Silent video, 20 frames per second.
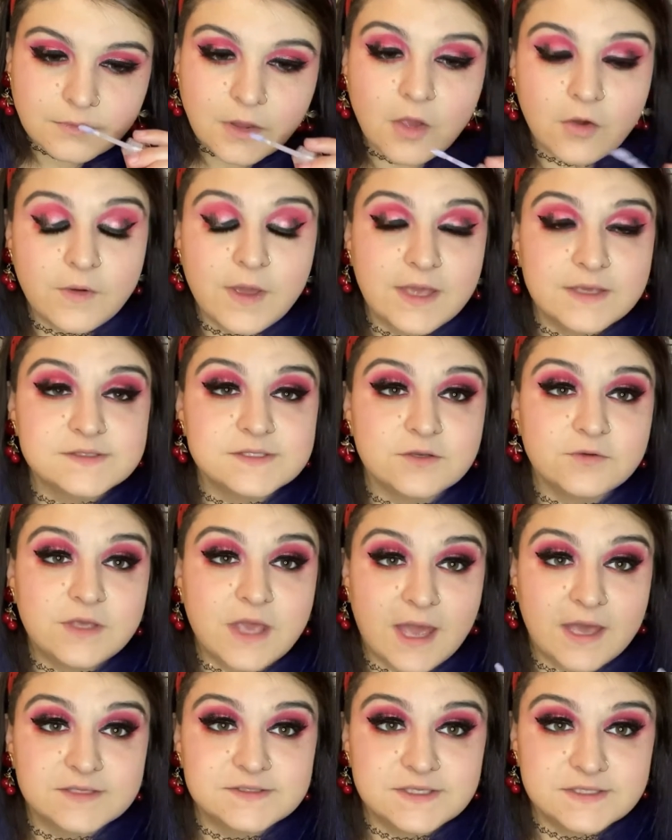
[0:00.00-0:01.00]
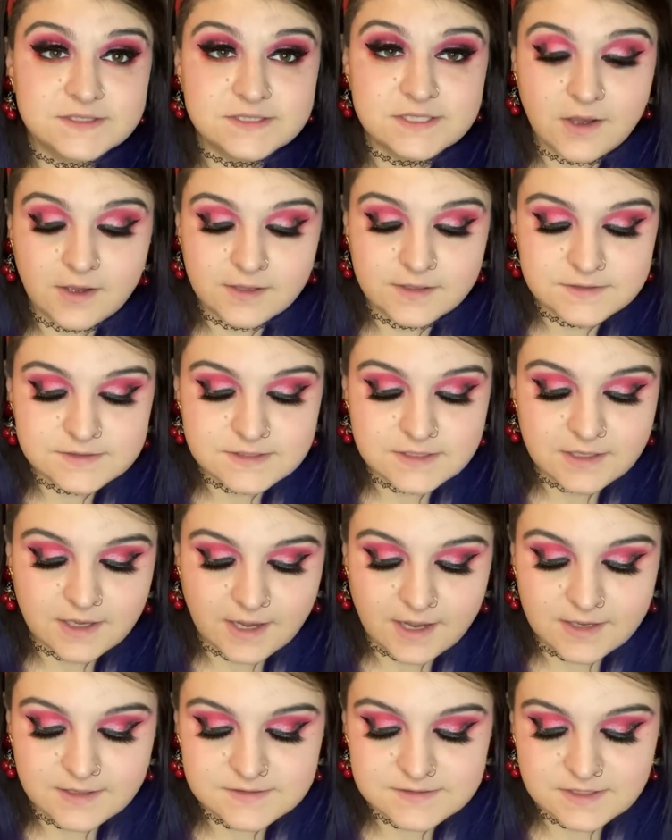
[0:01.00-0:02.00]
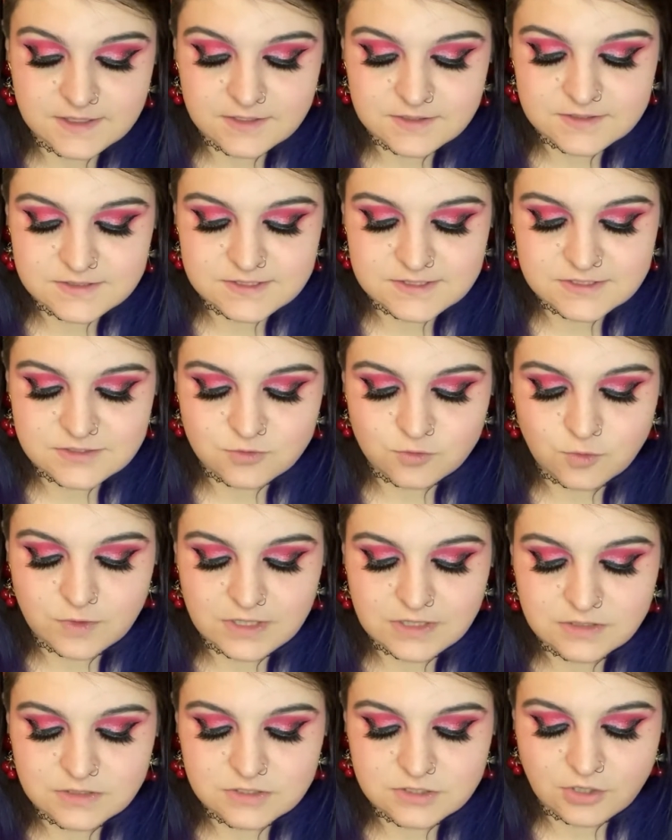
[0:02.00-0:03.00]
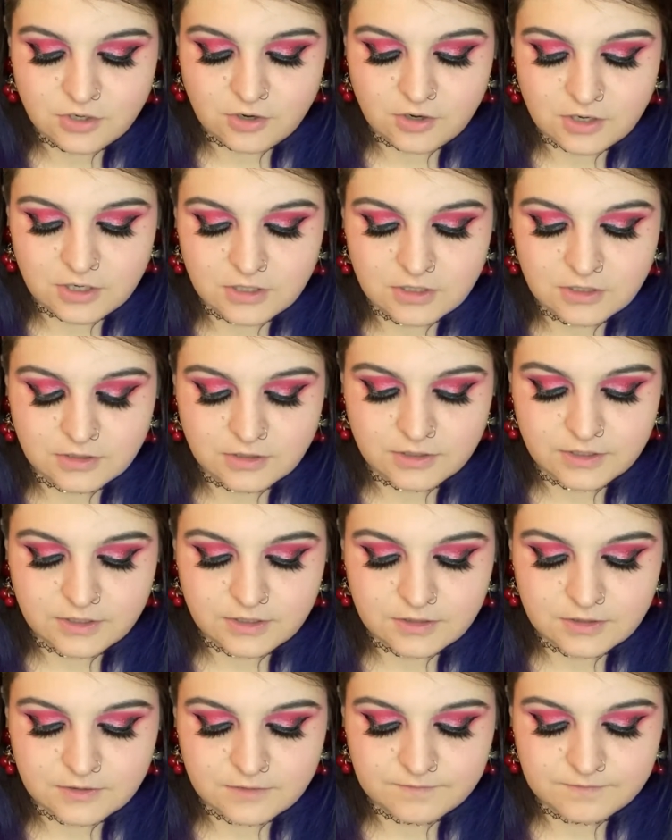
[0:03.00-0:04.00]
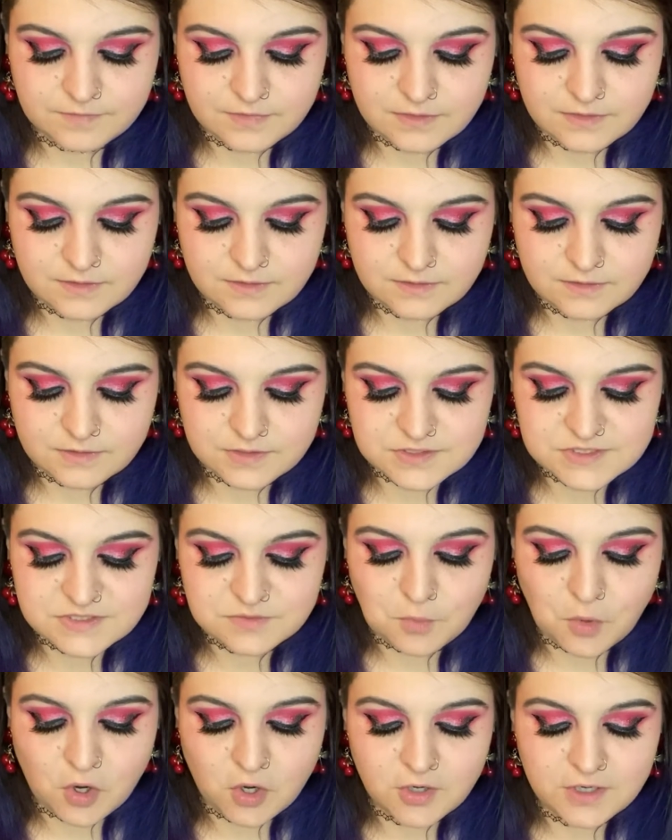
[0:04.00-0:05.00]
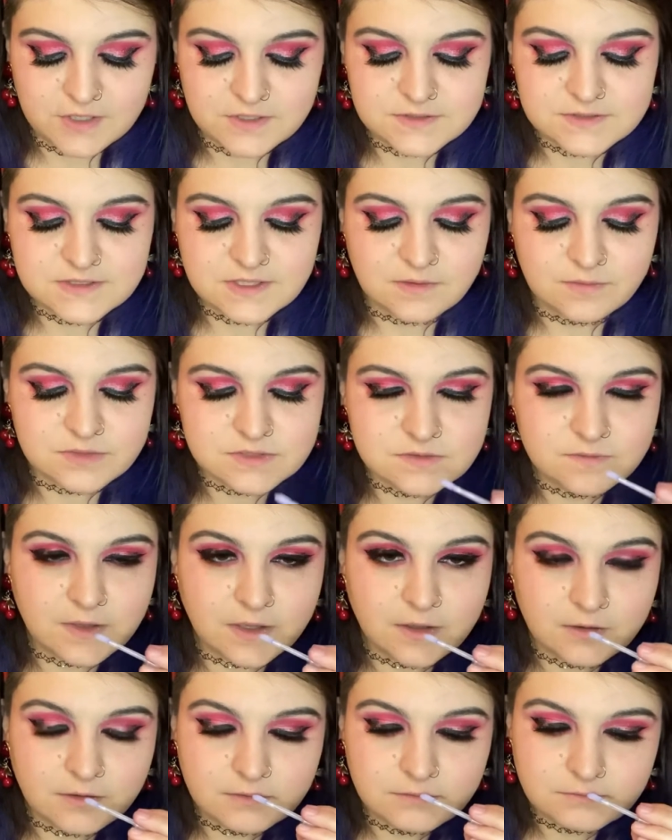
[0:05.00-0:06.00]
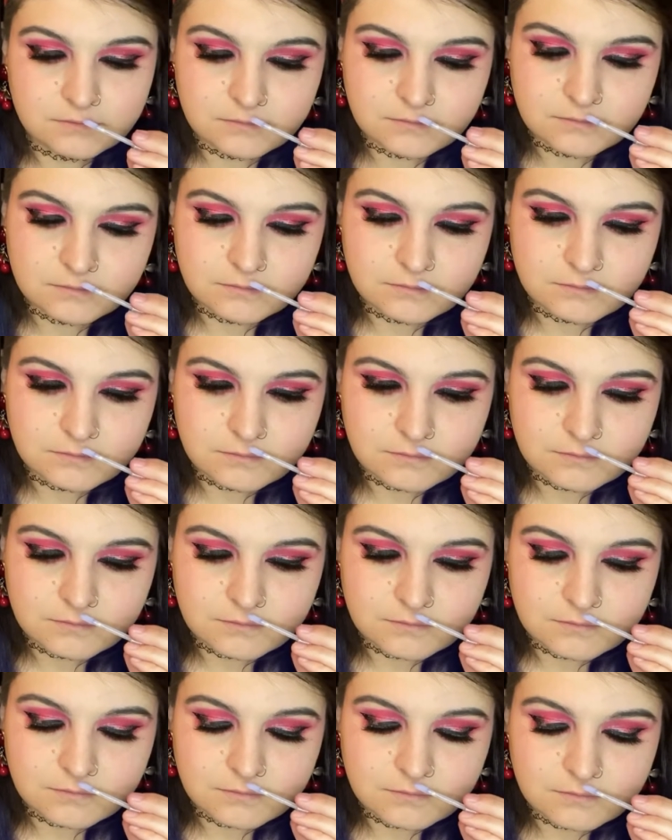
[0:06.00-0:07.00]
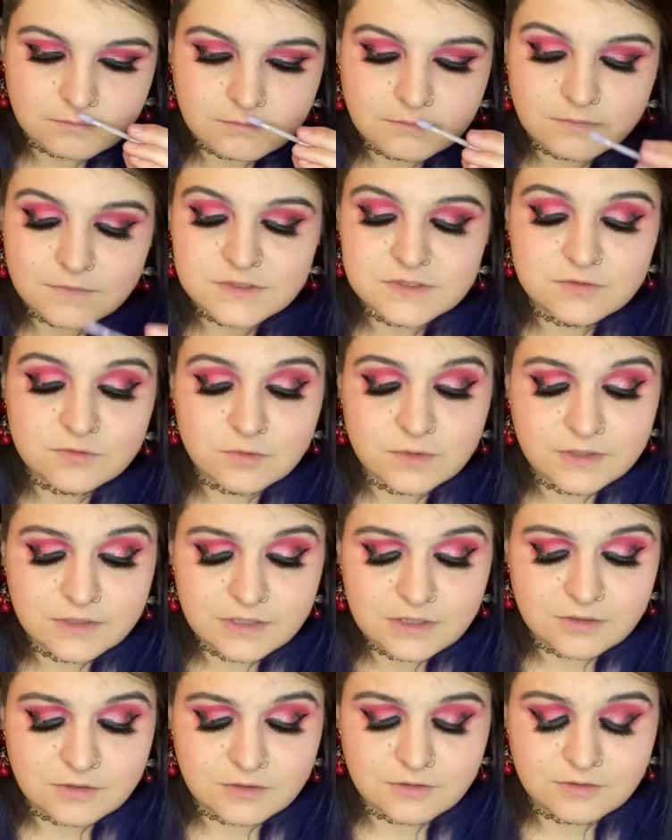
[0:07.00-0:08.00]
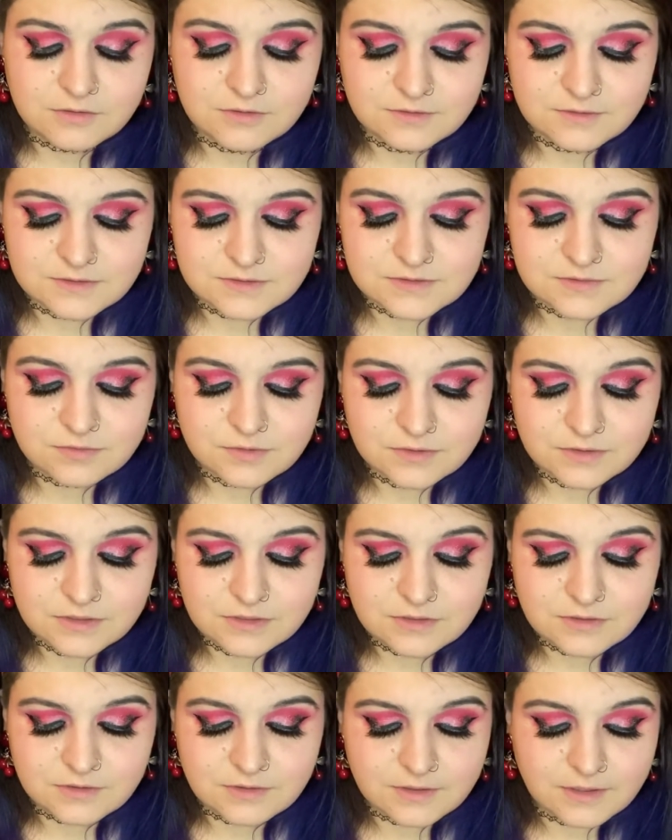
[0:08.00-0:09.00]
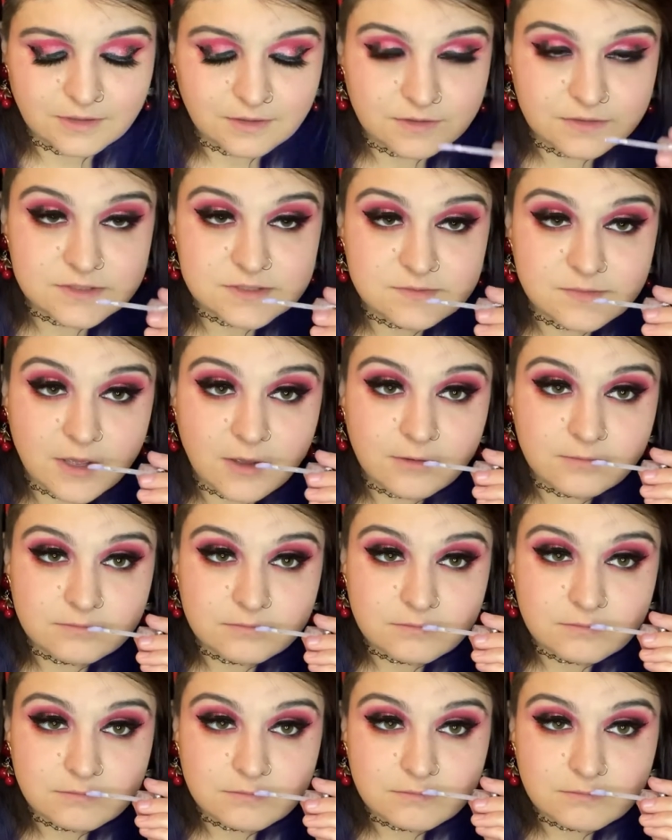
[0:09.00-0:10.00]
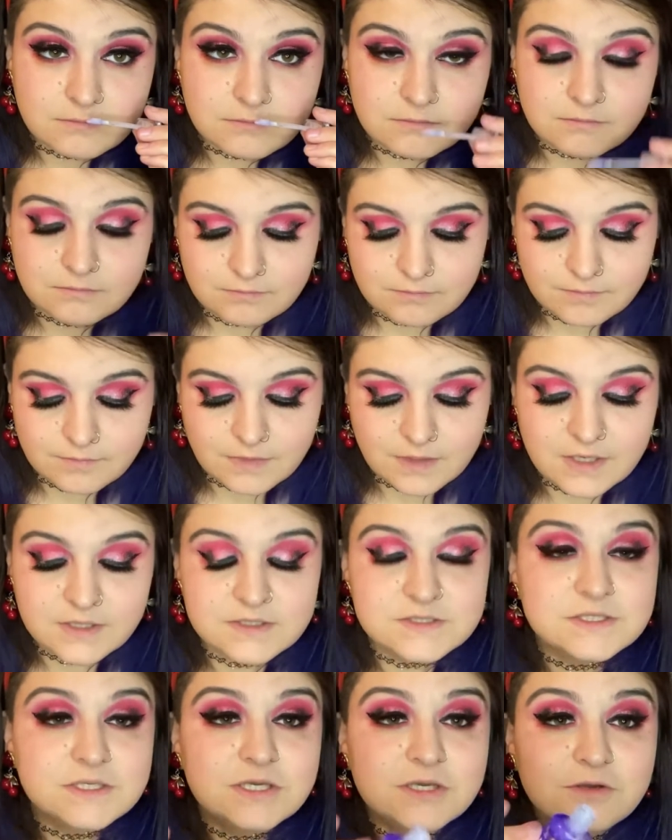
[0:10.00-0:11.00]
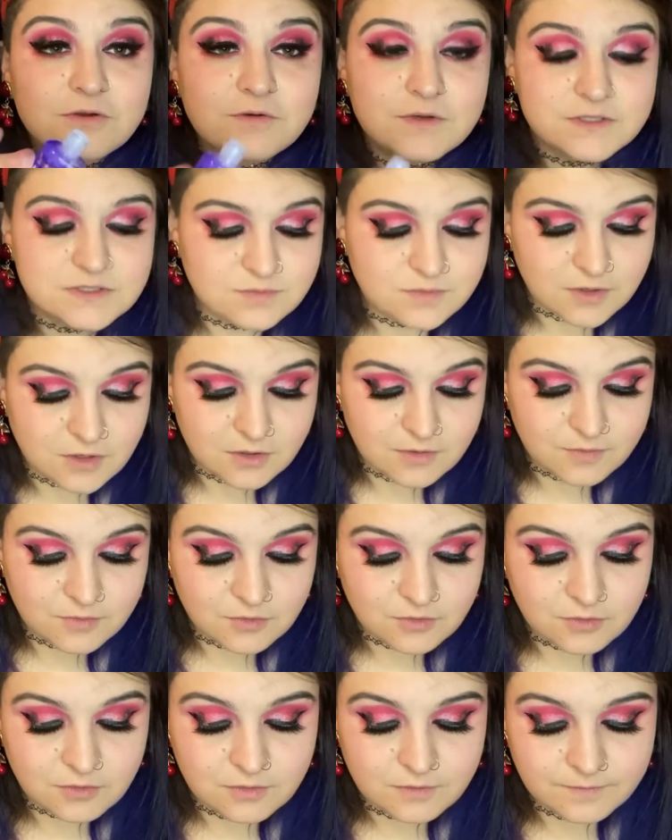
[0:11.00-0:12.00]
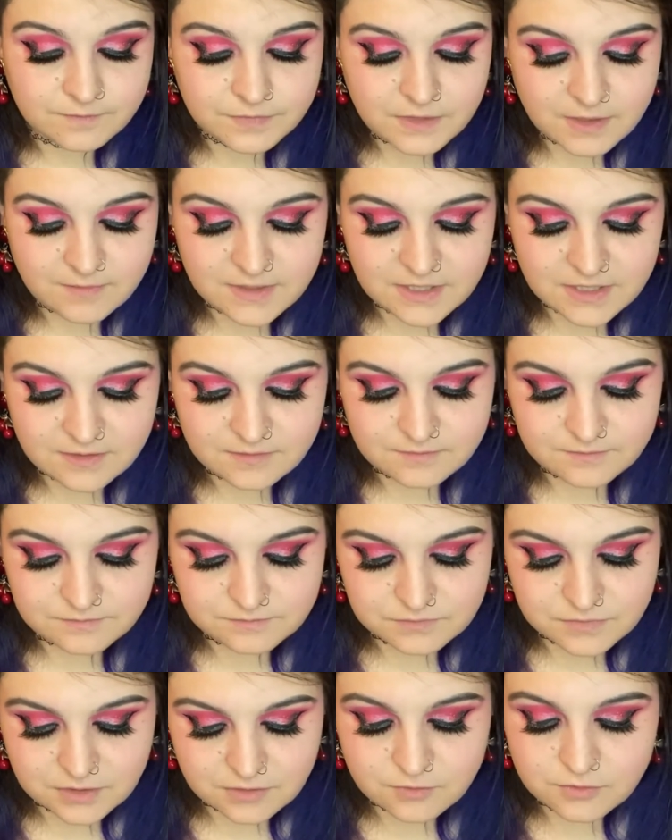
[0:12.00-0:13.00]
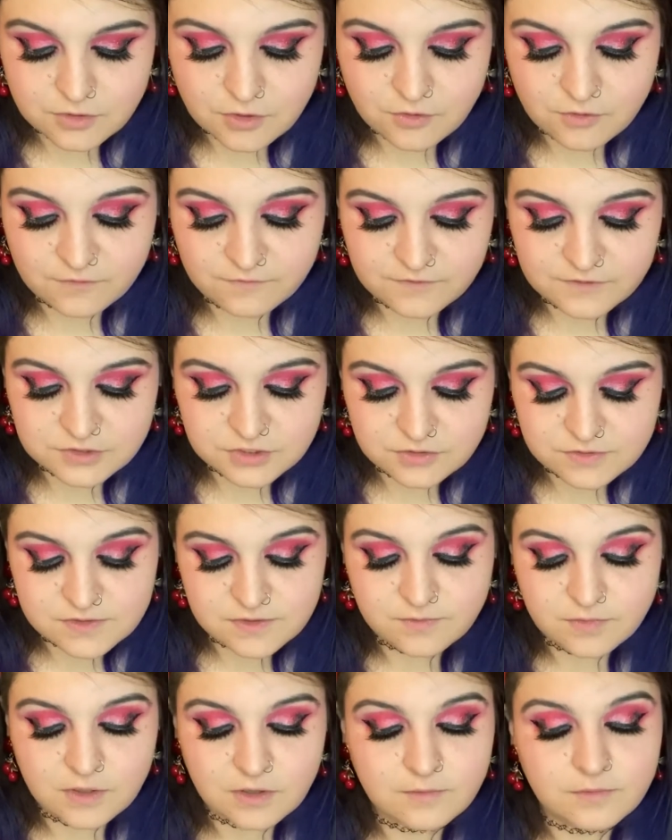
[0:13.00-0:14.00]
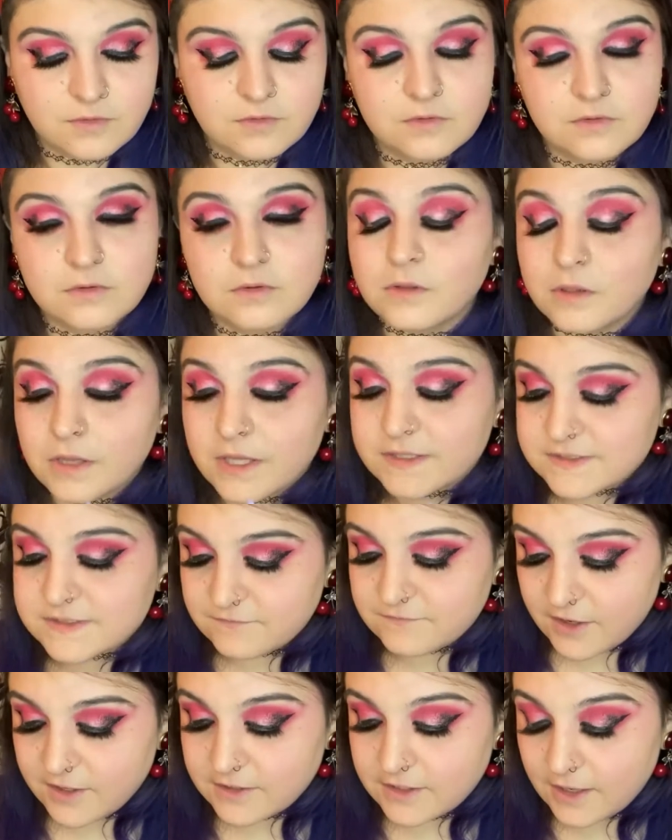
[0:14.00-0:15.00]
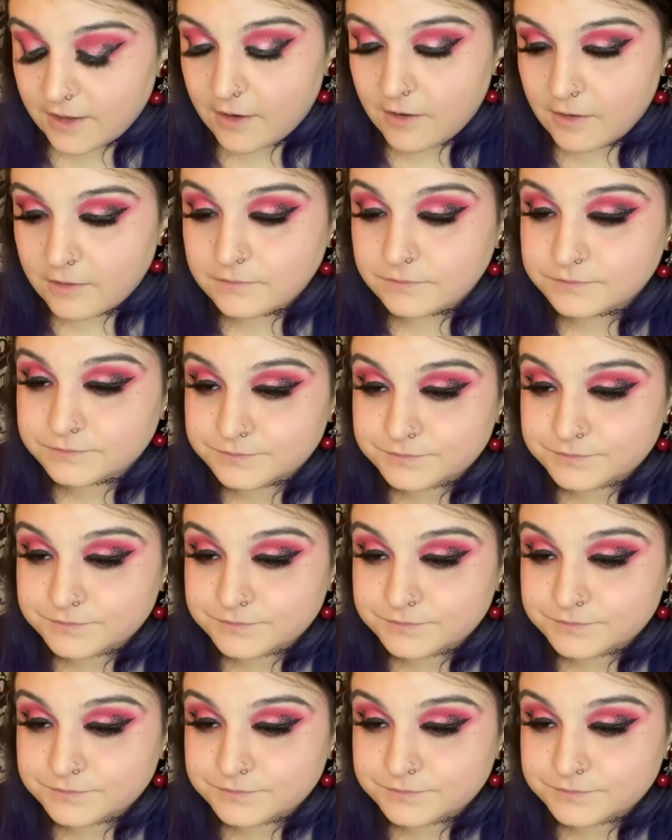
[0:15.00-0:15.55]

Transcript: Okay, so yes, it does. It has like a sweet tart, like Smarties type of smell. It's really good. I like the smell. And it's cute. It's purple. I mean, I don't know if it shows up purple. Let's find out.